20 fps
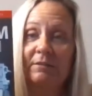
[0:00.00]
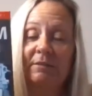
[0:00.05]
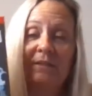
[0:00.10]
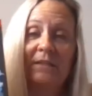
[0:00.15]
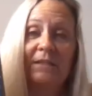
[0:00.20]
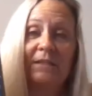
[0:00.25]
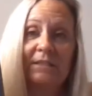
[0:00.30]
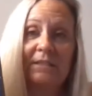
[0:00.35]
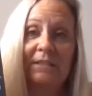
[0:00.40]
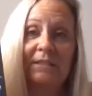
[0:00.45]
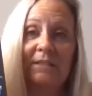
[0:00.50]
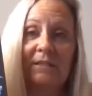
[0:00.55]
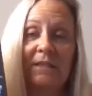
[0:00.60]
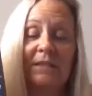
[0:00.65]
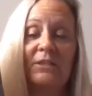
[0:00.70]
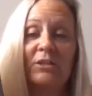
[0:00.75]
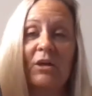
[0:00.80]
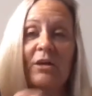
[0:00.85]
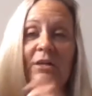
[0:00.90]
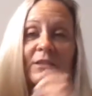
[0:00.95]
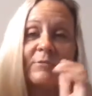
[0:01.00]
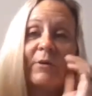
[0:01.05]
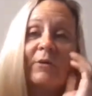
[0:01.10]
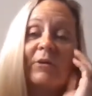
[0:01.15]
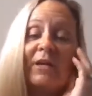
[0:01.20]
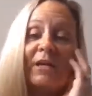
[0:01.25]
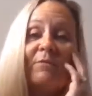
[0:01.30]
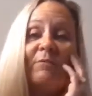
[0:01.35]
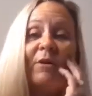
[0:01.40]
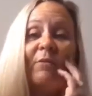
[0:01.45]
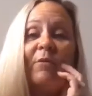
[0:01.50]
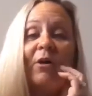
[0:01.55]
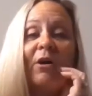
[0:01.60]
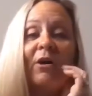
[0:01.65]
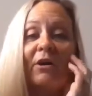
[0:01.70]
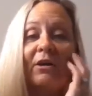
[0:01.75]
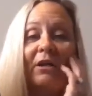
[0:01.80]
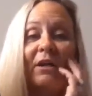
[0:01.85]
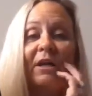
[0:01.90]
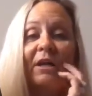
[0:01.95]
is it talks about email
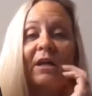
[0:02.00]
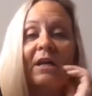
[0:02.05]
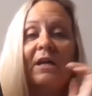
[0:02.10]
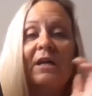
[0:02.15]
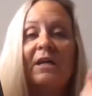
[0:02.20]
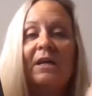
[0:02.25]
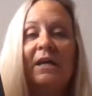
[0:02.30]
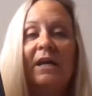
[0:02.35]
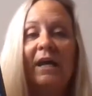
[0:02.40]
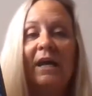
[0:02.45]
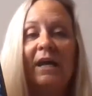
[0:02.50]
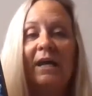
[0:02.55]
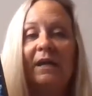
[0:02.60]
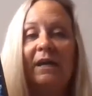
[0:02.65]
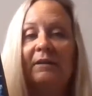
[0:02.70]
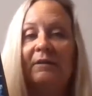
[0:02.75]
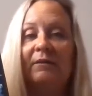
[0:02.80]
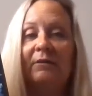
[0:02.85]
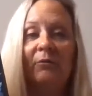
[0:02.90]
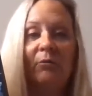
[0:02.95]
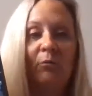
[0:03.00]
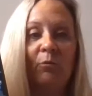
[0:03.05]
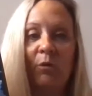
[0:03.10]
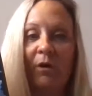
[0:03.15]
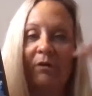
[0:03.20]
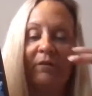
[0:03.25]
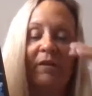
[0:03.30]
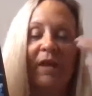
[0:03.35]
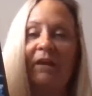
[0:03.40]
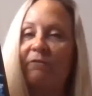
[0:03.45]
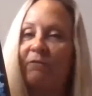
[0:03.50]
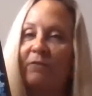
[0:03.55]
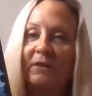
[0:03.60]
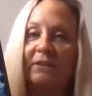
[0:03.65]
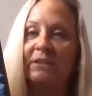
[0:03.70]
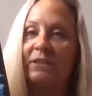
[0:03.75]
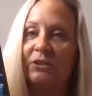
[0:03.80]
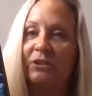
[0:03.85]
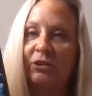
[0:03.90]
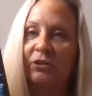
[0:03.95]
marketing and where that
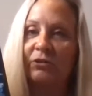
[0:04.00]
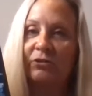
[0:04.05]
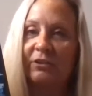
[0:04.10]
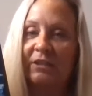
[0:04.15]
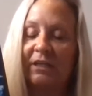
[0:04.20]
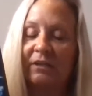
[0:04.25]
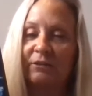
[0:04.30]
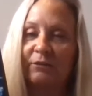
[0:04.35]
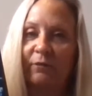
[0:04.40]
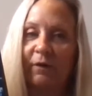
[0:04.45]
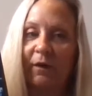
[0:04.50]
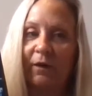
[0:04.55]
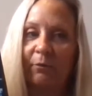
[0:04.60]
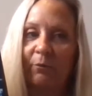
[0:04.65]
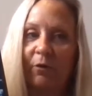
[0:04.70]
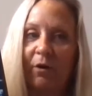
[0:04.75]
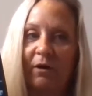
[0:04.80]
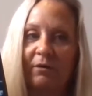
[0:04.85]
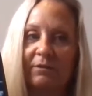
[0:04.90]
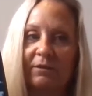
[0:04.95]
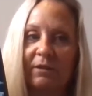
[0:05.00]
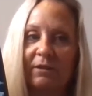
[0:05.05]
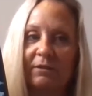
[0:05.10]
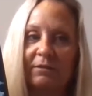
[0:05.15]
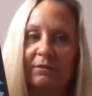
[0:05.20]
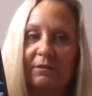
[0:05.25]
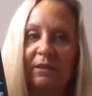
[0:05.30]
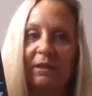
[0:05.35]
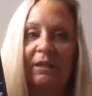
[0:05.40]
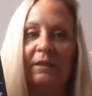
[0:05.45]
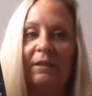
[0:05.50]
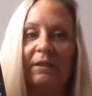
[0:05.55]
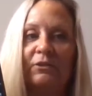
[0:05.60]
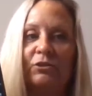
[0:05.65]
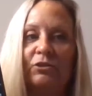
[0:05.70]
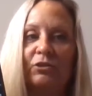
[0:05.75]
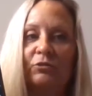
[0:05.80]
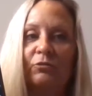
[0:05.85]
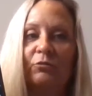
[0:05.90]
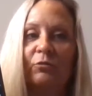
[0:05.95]
fits into your sales funnel process. He
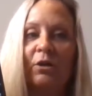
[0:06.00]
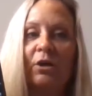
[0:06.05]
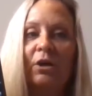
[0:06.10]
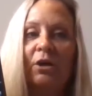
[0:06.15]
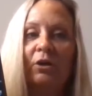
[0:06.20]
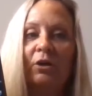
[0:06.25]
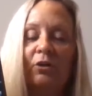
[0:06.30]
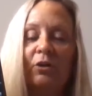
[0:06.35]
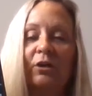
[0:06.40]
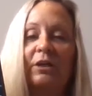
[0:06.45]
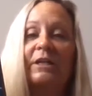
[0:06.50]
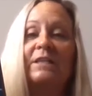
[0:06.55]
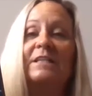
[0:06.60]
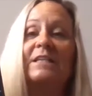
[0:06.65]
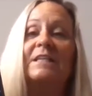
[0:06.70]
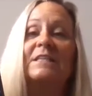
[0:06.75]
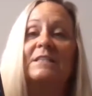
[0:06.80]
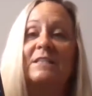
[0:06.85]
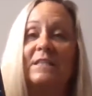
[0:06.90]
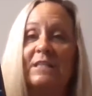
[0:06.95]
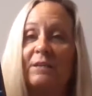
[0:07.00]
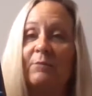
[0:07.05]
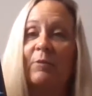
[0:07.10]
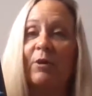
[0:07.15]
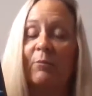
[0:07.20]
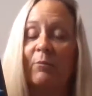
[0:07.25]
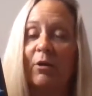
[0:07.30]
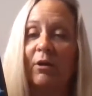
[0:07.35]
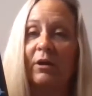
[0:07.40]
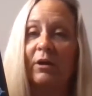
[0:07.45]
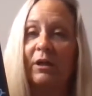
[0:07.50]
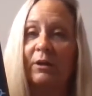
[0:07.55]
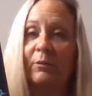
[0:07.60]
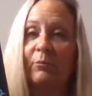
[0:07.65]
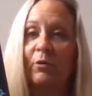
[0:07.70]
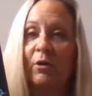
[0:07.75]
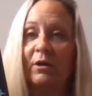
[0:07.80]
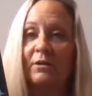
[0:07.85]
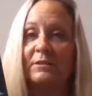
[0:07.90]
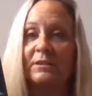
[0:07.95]
lets you look into his email marketing
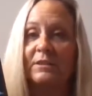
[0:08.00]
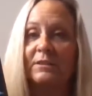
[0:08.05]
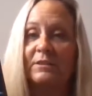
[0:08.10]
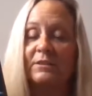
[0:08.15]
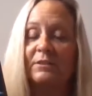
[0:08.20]
process.